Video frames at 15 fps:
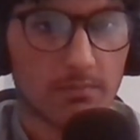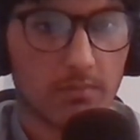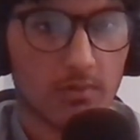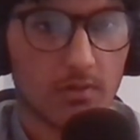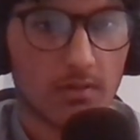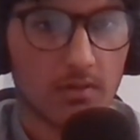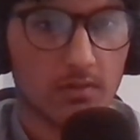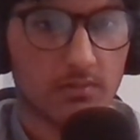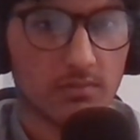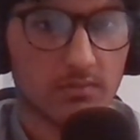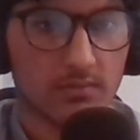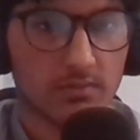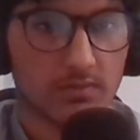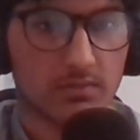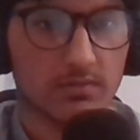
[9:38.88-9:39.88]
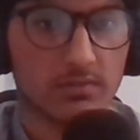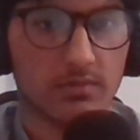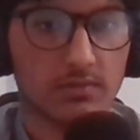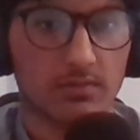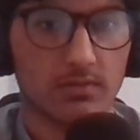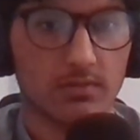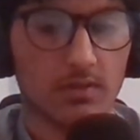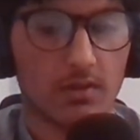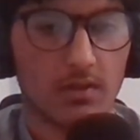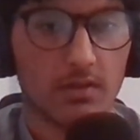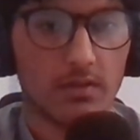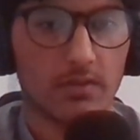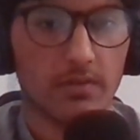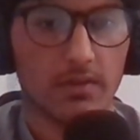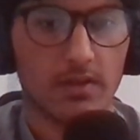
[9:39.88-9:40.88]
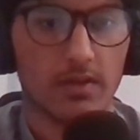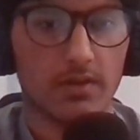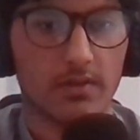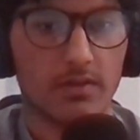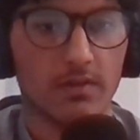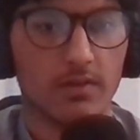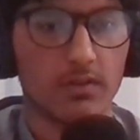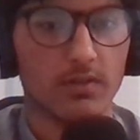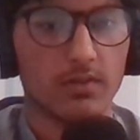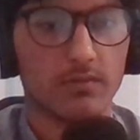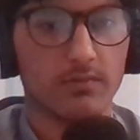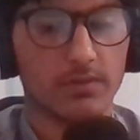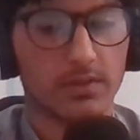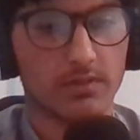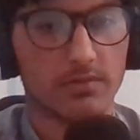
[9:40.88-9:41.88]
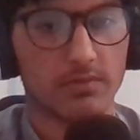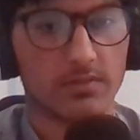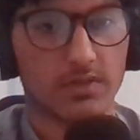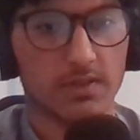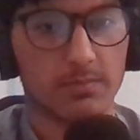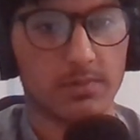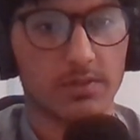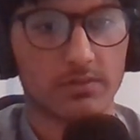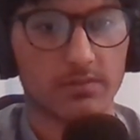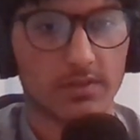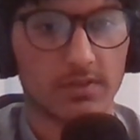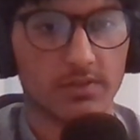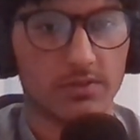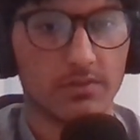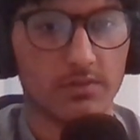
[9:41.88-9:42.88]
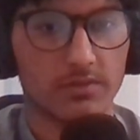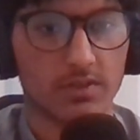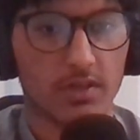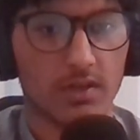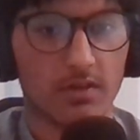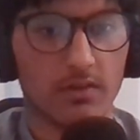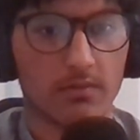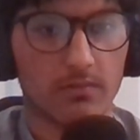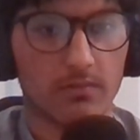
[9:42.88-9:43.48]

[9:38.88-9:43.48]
response, and then we can do the same here. So we can user